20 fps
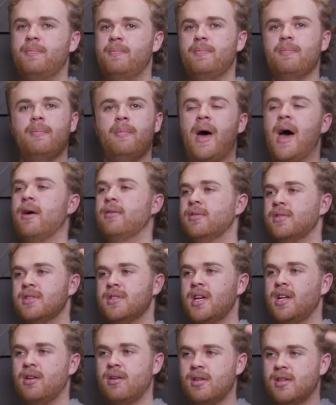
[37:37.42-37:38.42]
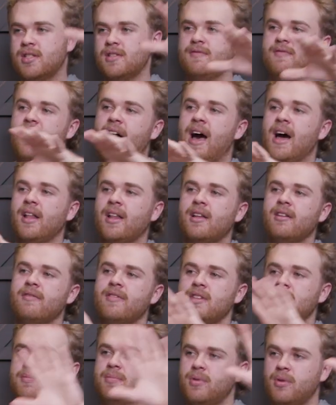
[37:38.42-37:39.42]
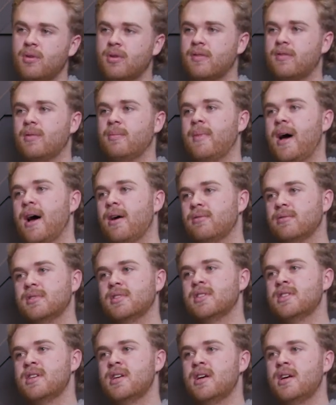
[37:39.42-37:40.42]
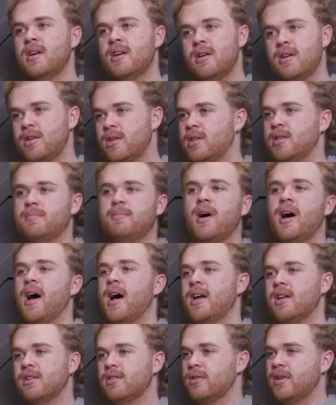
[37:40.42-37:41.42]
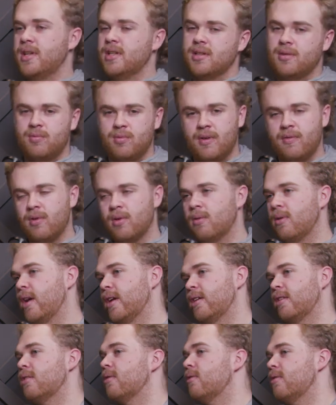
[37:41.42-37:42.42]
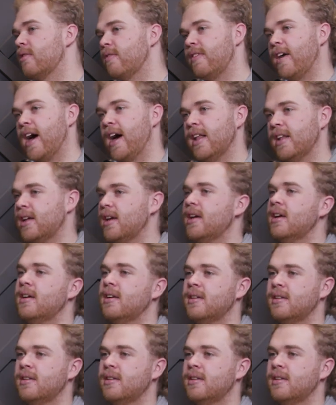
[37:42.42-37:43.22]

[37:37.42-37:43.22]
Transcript: mountains, and you're in this valley of these beautiful mountains, just pine trees, a river running through the valley.